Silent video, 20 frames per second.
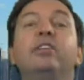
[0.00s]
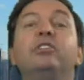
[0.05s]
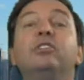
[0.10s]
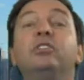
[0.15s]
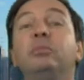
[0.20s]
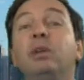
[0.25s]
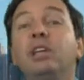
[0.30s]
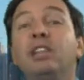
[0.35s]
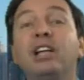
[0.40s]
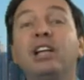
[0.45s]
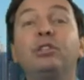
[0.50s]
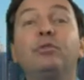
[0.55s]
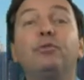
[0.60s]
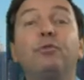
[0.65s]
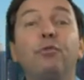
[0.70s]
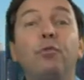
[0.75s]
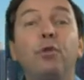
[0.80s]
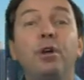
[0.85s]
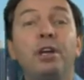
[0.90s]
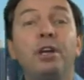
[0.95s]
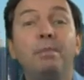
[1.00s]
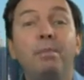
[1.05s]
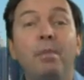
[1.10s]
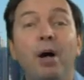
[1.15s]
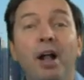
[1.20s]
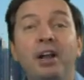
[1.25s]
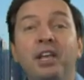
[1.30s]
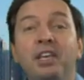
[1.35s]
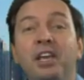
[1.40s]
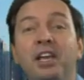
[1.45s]
To me, that's free
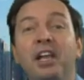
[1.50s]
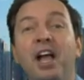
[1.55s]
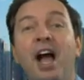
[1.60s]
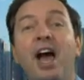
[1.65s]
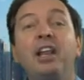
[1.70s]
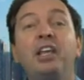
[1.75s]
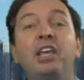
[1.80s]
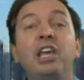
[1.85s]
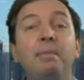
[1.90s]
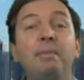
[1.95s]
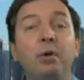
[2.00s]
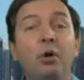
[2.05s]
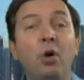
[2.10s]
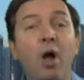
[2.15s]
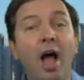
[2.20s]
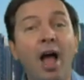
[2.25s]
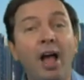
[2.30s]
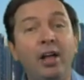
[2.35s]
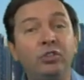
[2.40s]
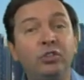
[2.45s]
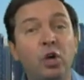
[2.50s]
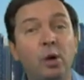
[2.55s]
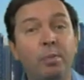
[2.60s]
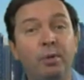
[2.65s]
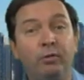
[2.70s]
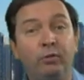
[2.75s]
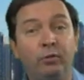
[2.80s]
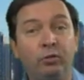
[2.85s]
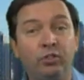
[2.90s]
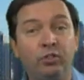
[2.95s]
money. You got to keep your eyes
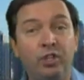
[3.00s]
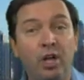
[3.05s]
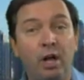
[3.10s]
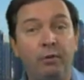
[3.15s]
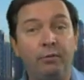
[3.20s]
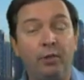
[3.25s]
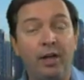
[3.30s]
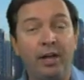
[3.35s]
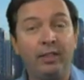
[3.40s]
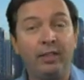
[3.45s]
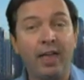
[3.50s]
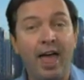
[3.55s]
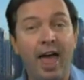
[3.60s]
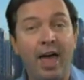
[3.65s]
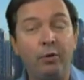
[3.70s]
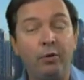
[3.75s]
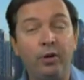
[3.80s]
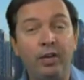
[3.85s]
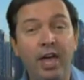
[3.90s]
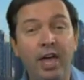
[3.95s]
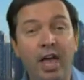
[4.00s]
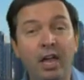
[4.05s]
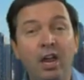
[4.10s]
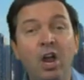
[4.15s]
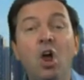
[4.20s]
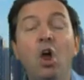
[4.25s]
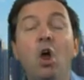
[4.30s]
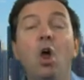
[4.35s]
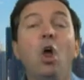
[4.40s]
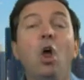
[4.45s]
open for stuff like that, okay?